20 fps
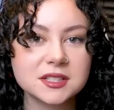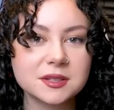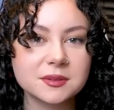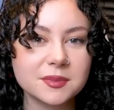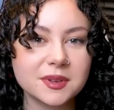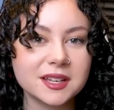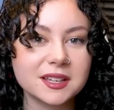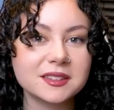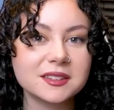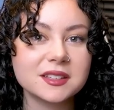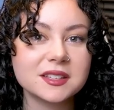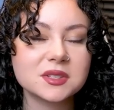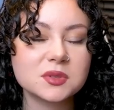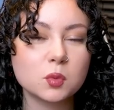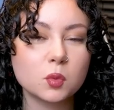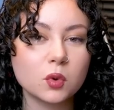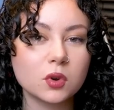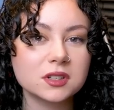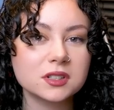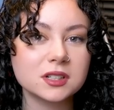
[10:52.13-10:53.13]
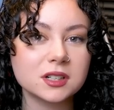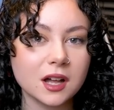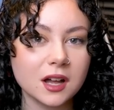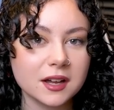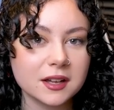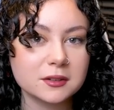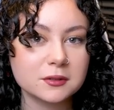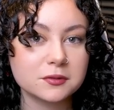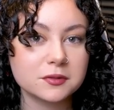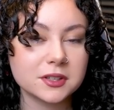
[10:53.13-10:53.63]
To me, this one
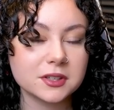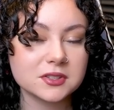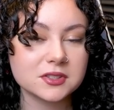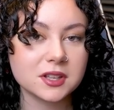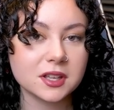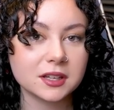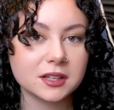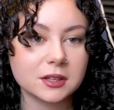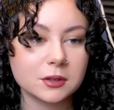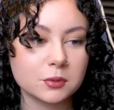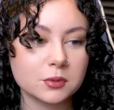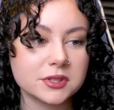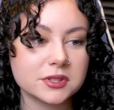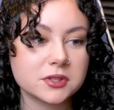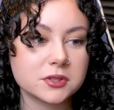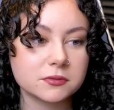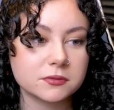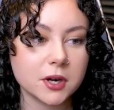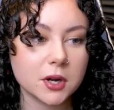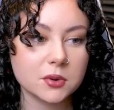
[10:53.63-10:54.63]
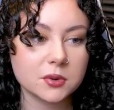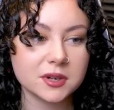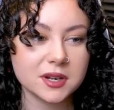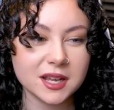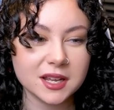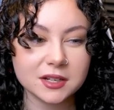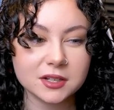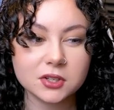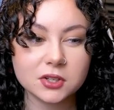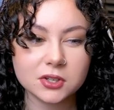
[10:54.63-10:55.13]
line feels like it was thrown
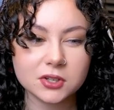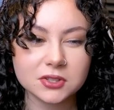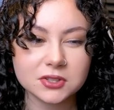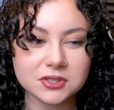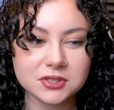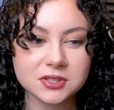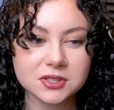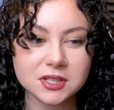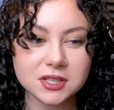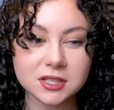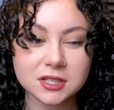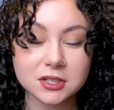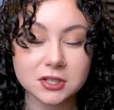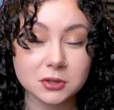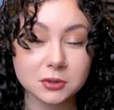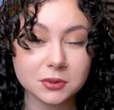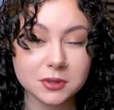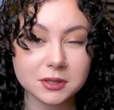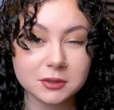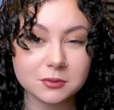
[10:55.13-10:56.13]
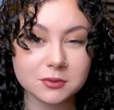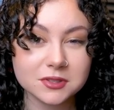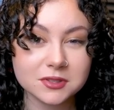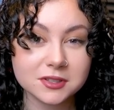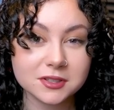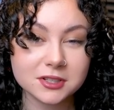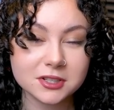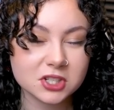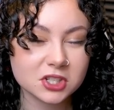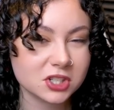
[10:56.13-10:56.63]
in because he knew he was
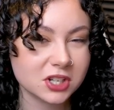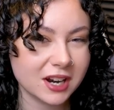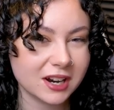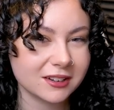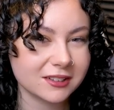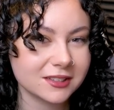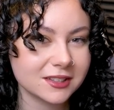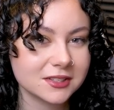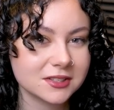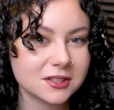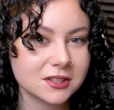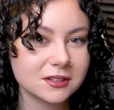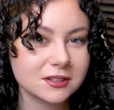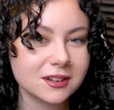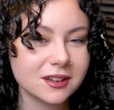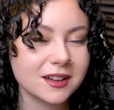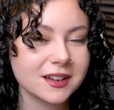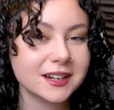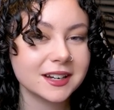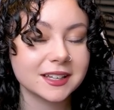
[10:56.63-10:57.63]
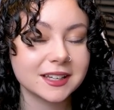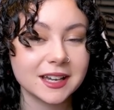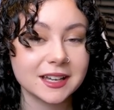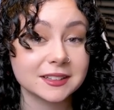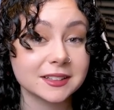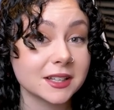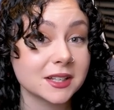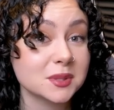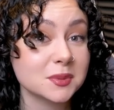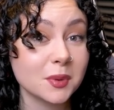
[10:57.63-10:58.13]
going to share this online. Again,
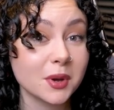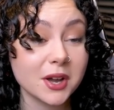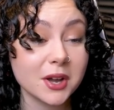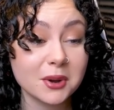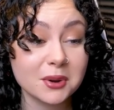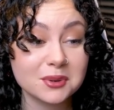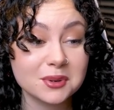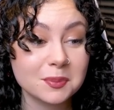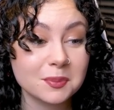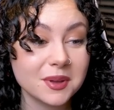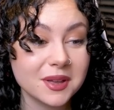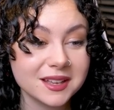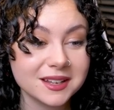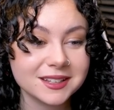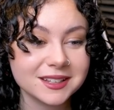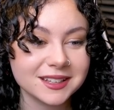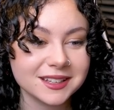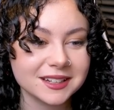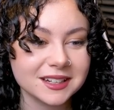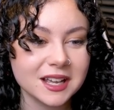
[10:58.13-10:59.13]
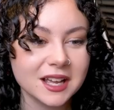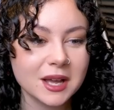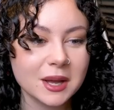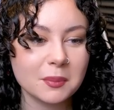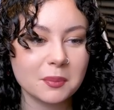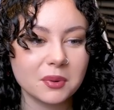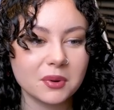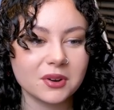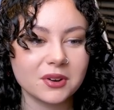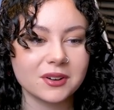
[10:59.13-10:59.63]
that's my own opinion,
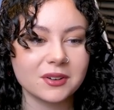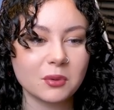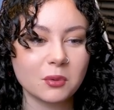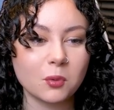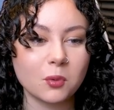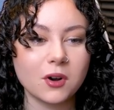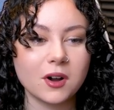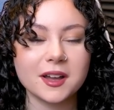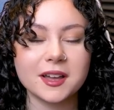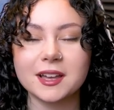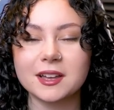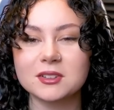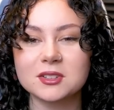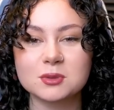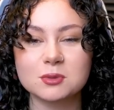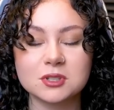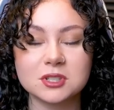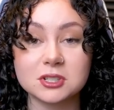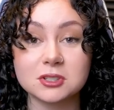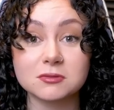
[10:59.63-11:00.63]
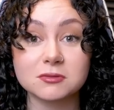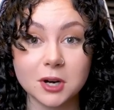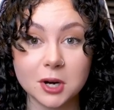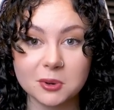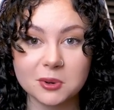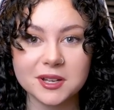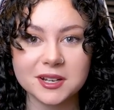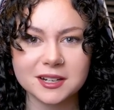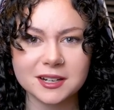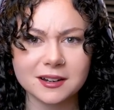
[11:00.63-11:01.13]
but why else would you throw
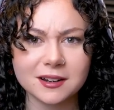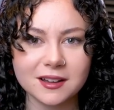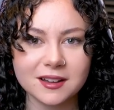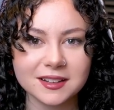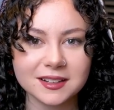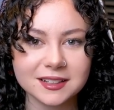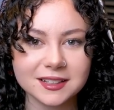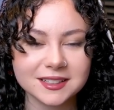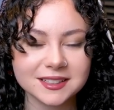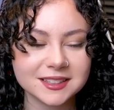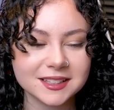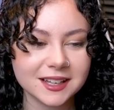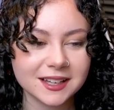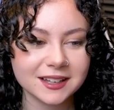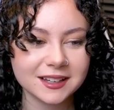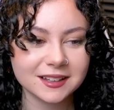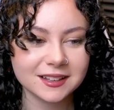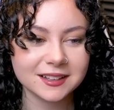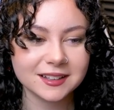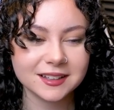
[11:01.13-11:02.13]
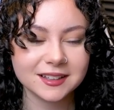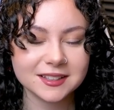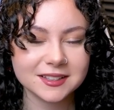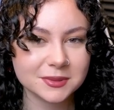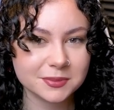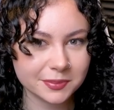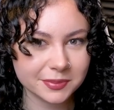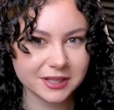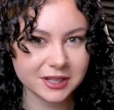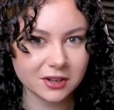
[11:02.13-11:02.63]
in a line like that?
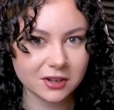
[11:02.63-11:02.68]
Bit